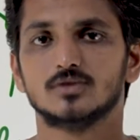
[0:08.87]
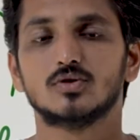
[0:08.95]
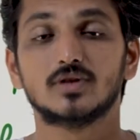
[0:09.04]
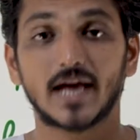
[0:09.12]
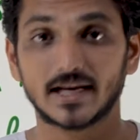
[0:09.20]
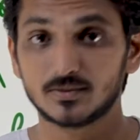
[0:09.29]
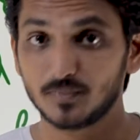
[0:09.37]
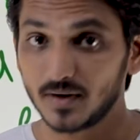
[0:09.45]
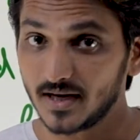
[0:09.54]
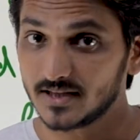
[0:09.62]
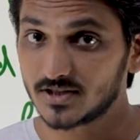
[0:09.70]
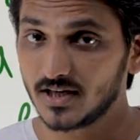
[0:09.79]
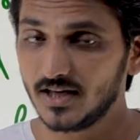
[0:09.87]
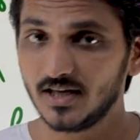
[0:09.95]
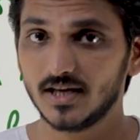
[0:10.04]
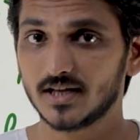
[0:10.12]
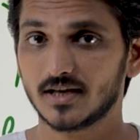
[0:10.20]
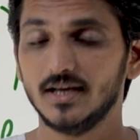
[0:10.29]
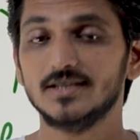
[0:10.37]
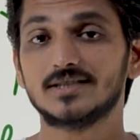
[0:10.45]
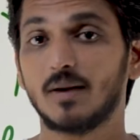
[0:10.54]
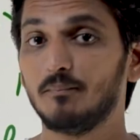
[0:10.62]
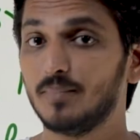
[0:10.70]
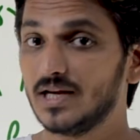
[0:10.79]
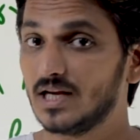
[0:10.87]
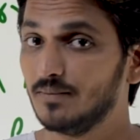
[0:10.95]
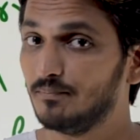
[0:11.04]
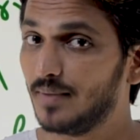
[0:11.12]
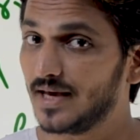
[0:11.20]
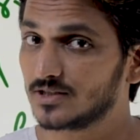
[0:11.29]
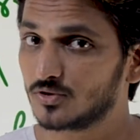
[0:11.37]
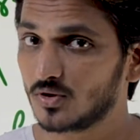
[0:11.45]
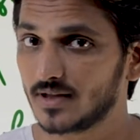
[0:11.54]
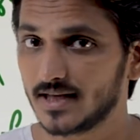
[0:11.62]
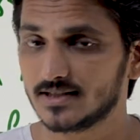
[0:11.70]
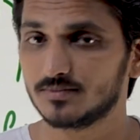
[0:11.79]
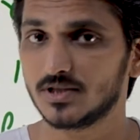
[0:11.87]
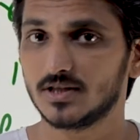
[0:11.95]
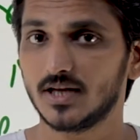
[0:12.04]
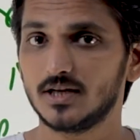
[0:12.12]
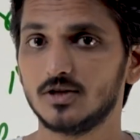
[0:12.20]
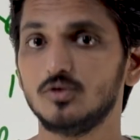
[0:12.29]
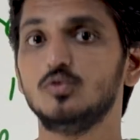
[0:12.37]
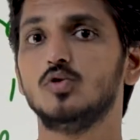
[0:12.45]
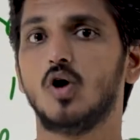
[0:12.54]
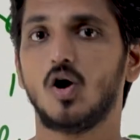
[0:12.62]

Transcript: So the explanation here is completely based on the assumption that you